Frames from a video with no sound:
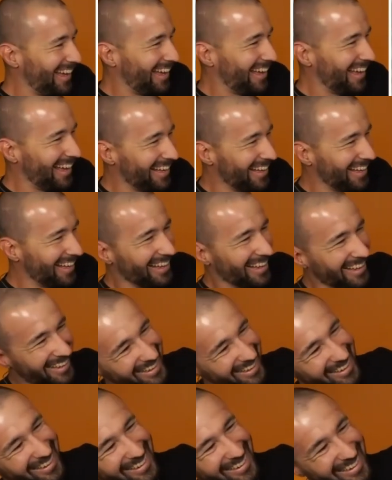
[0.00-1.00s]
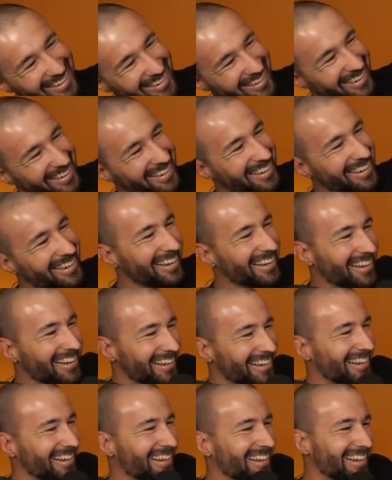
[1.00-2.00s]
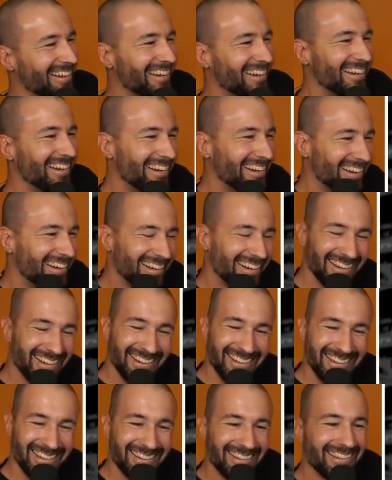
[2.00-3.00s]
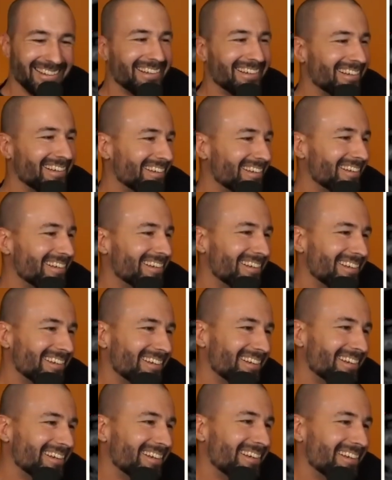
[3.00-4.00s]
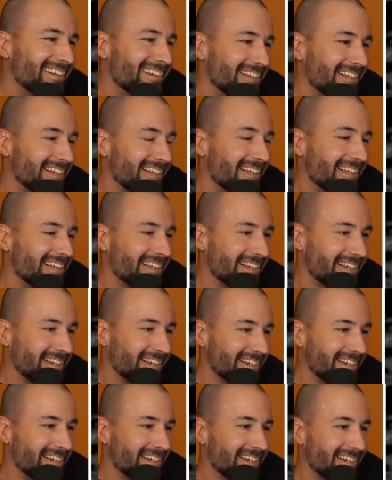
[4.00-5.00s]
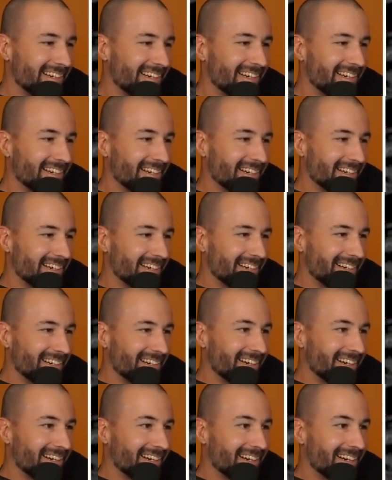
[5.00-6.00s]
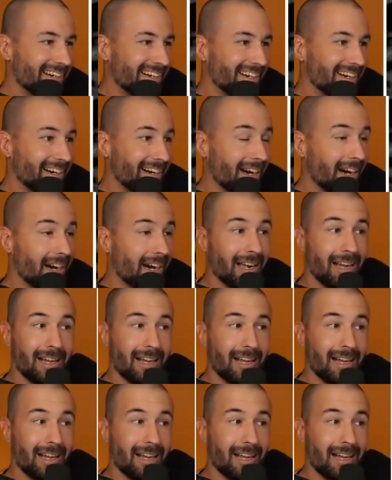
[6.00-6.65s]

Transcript: This person isn't speaking.